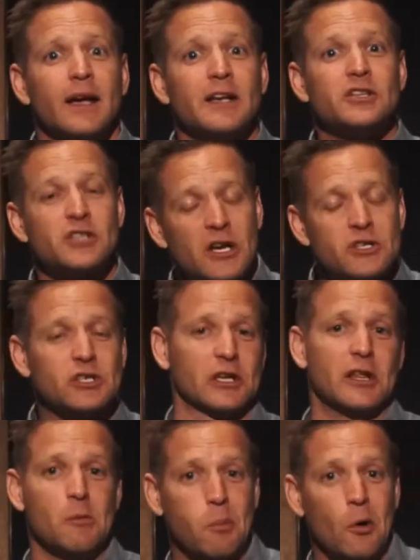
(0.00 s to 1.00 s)

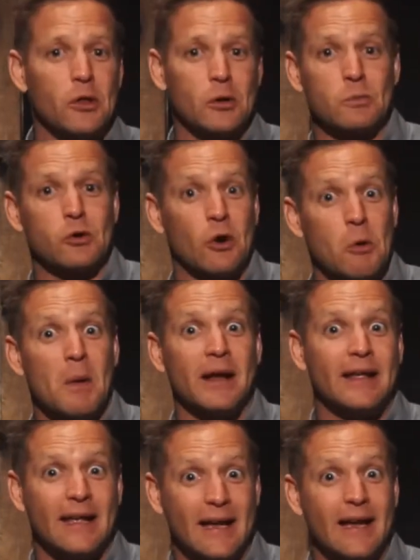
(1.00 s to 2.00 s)
Essentially, the point that I'm trying to
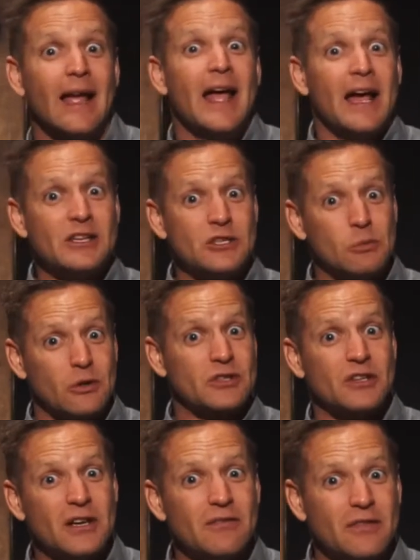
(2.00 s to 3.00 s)
make here as you
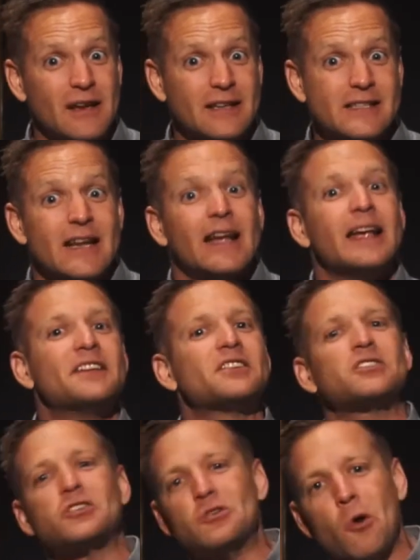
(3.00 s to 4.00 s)
receive this is
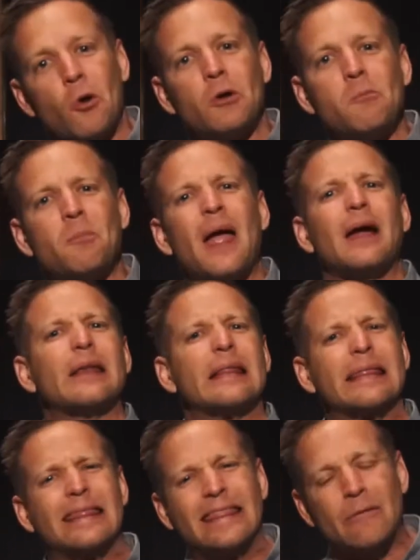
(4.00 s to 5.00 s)
it's not about
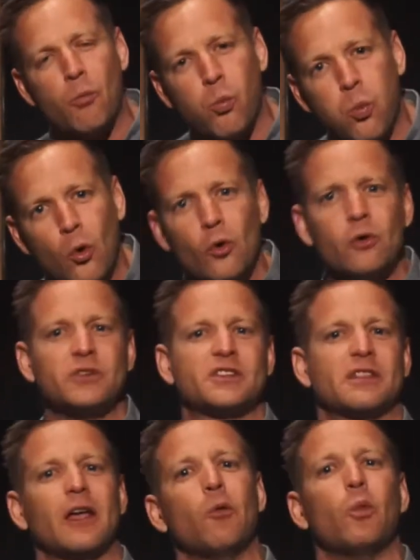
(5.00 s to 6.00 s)
the
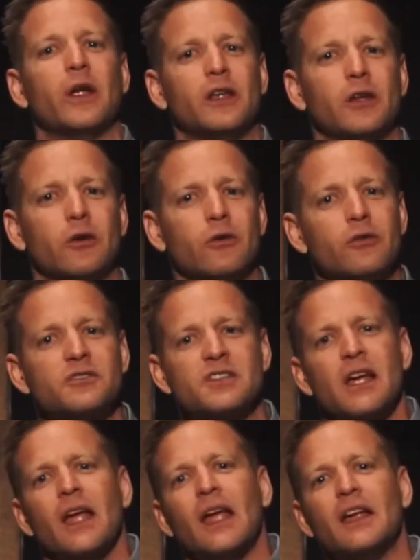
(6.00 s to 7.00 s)
words that we
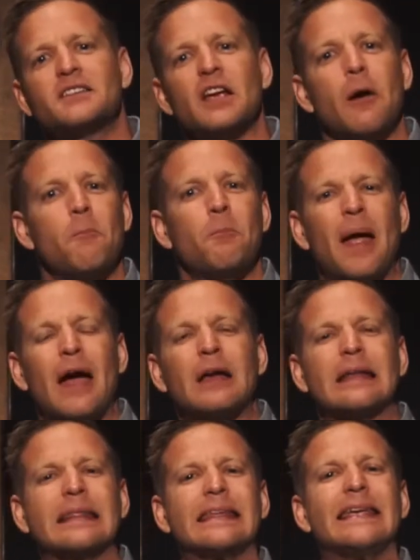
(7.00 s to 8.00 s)
use. It's
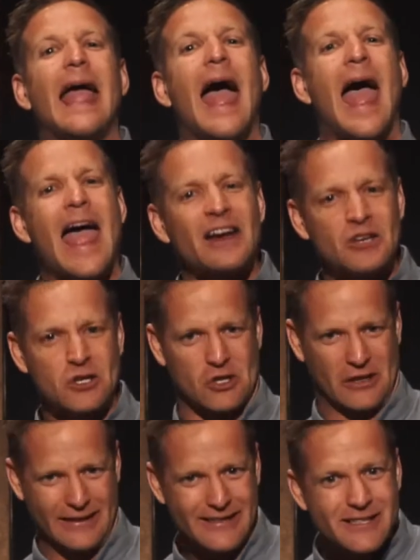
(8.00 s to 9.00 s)
about the
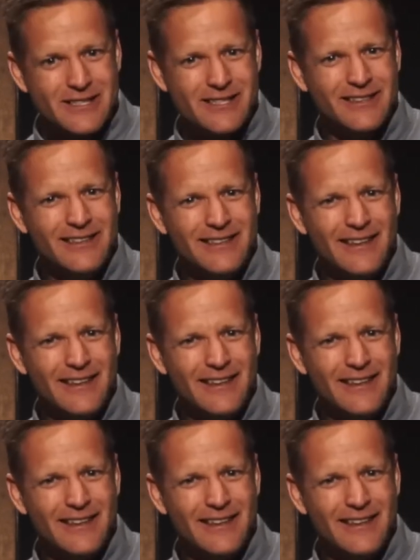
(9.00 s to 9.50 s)
actions